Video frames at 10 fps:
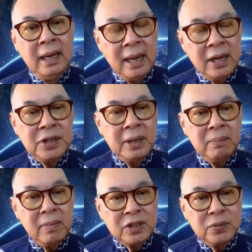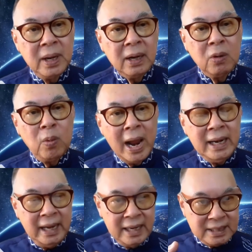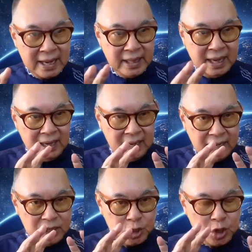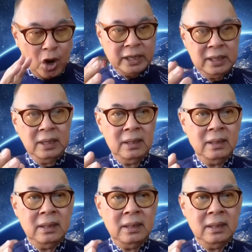leadership must work. One is, I think, in short,